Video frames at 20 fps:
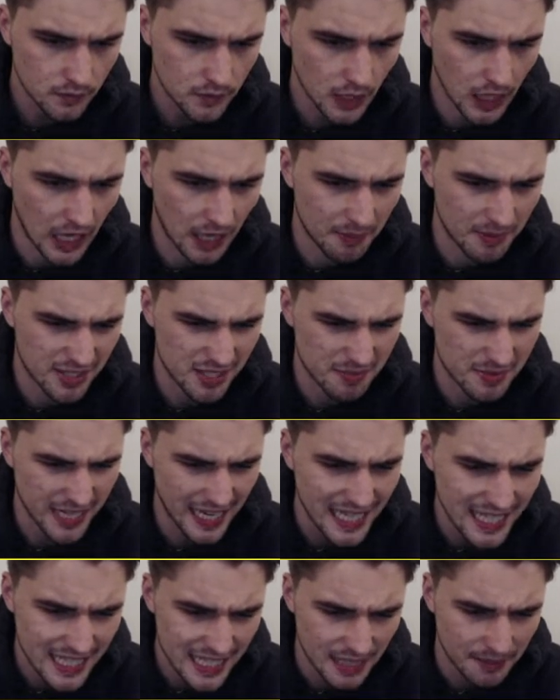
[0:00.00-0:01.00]
And some
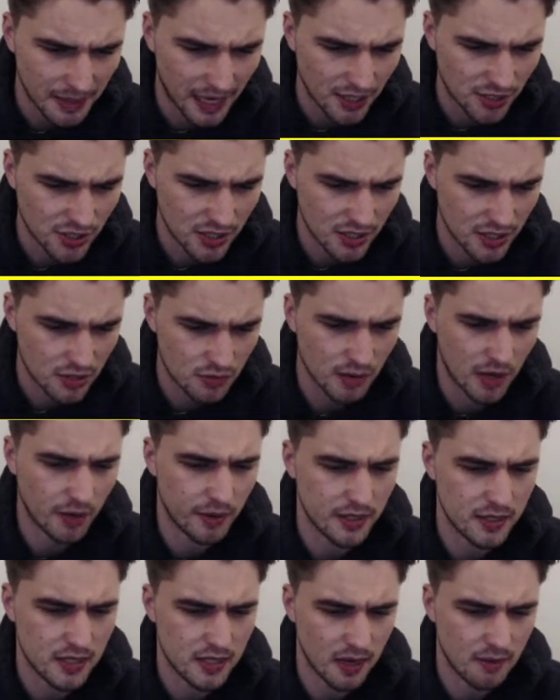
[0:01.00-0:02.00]
tasty matches as well
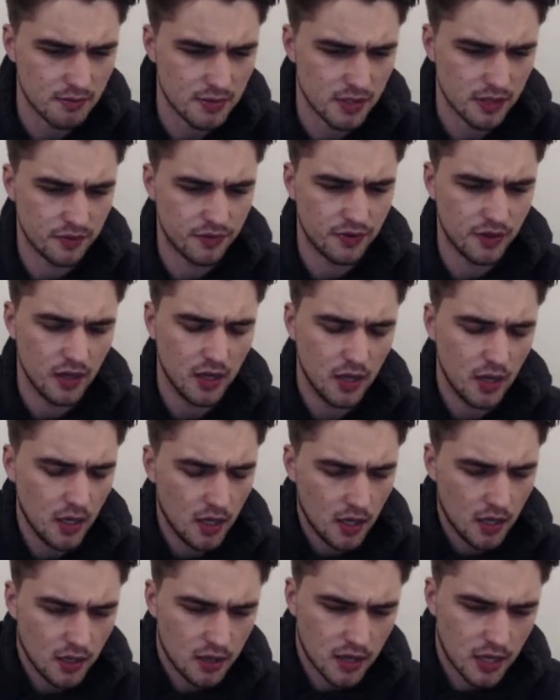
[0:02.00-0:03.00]
in terms of
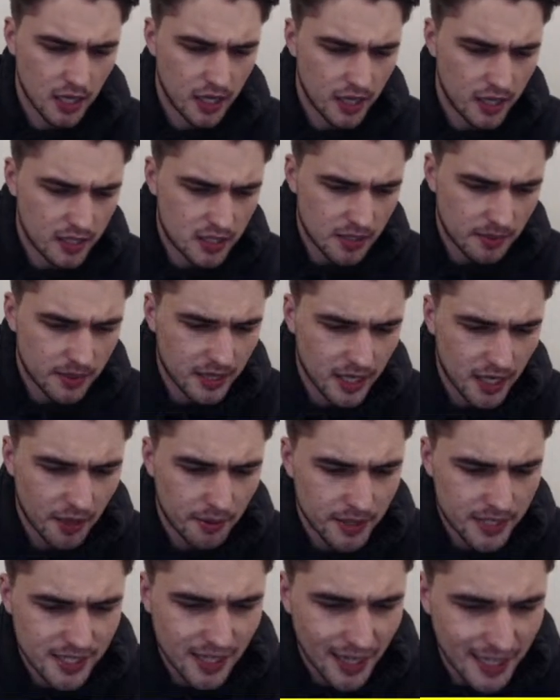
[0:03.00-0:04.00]
some of the
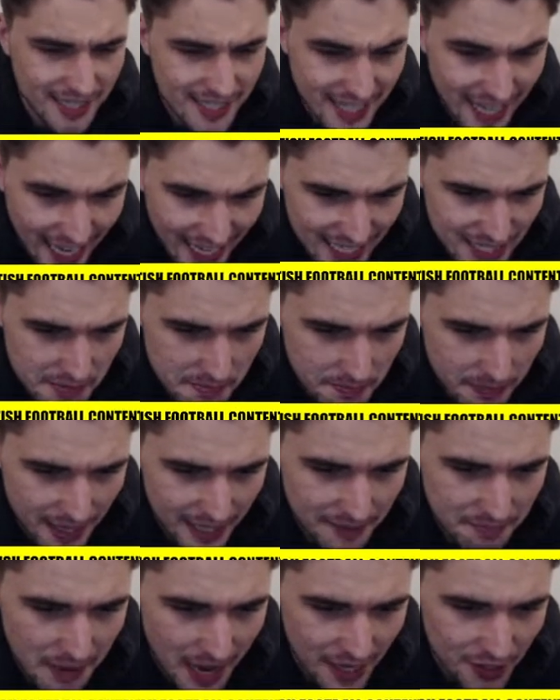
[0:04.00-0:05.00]
lower sides getting some
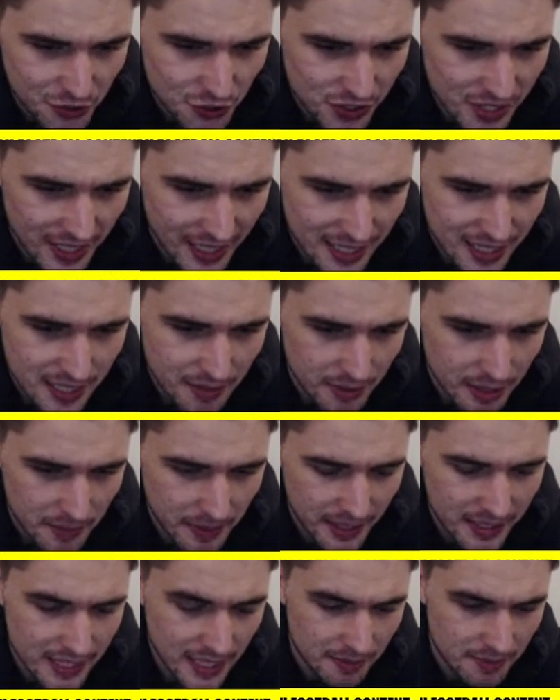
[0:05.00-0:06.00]
big matches against some of the
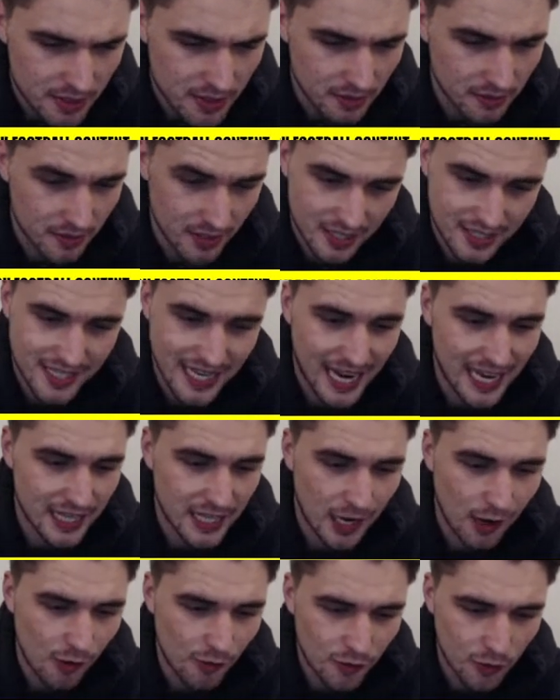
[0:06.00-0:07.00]
big teams. The
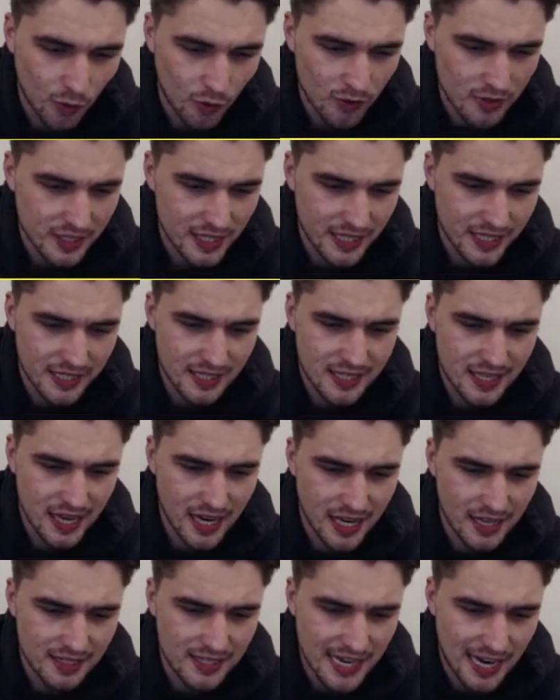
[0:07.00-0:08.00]
standout, of course, is
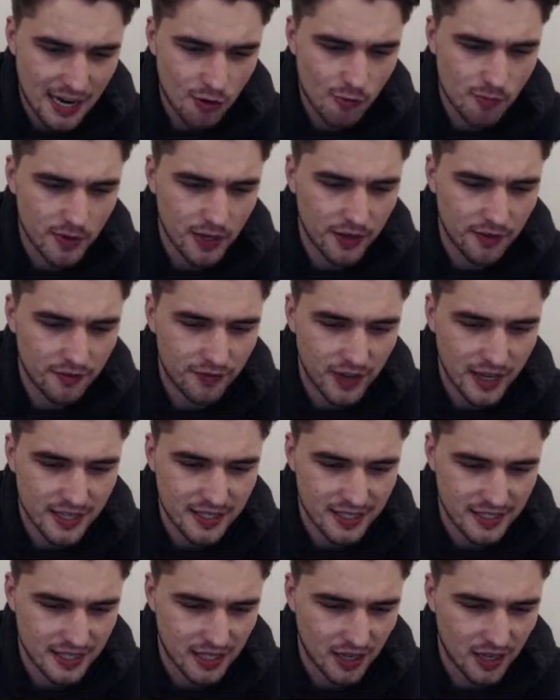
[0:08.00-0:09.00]
Talbot
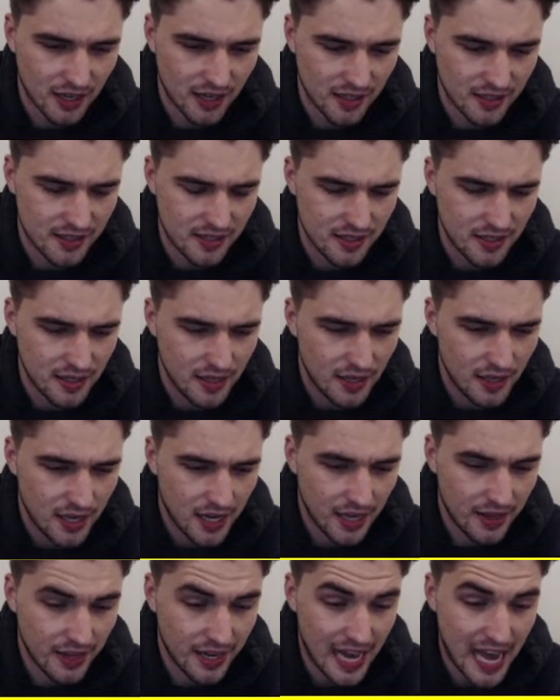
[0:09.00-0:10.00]
versus Hearts,
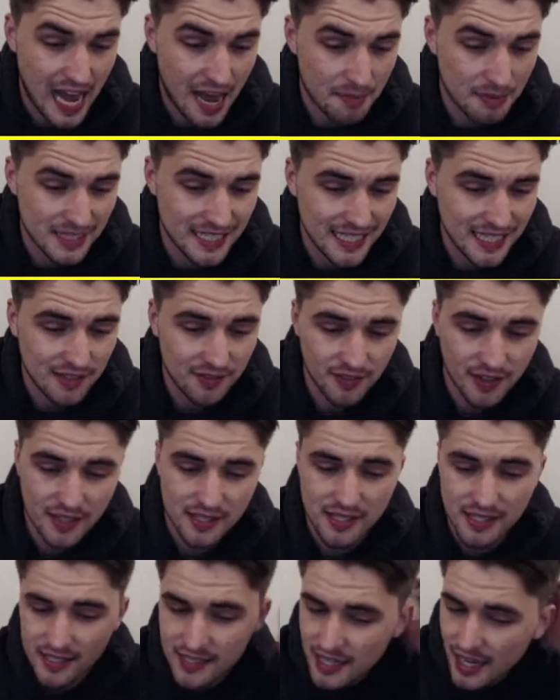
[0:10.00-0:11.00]
and then Aberdeen
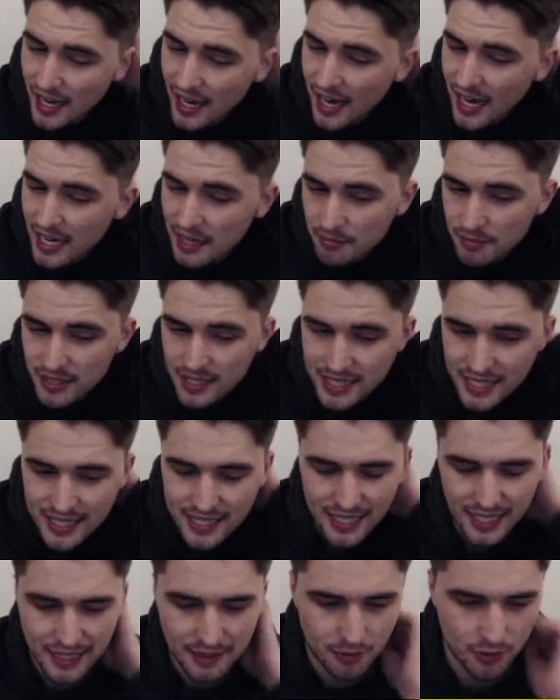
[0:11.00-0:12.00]
versus Edinburgh
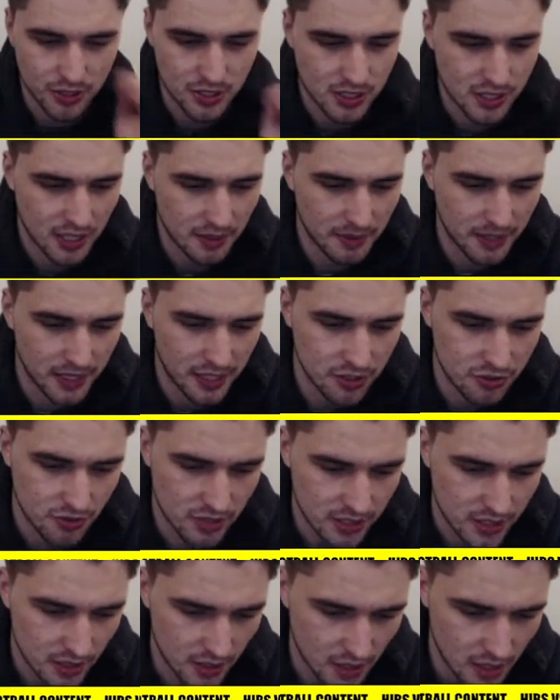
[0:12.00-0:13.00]
City, which is going to be an
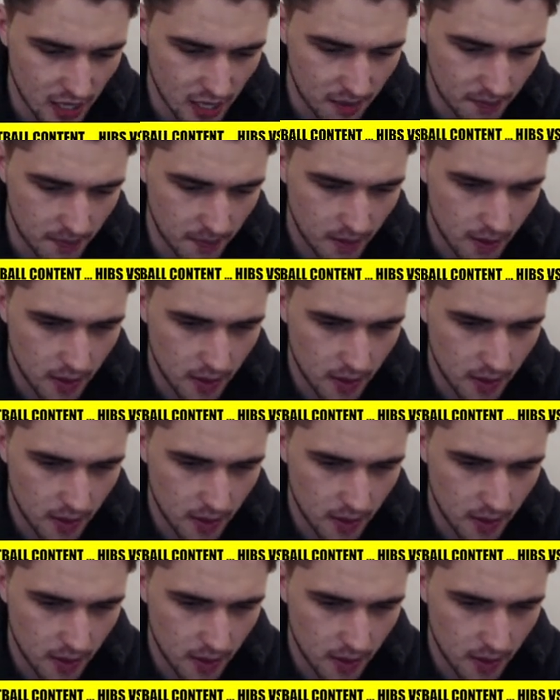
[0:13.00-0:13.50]
interesting game.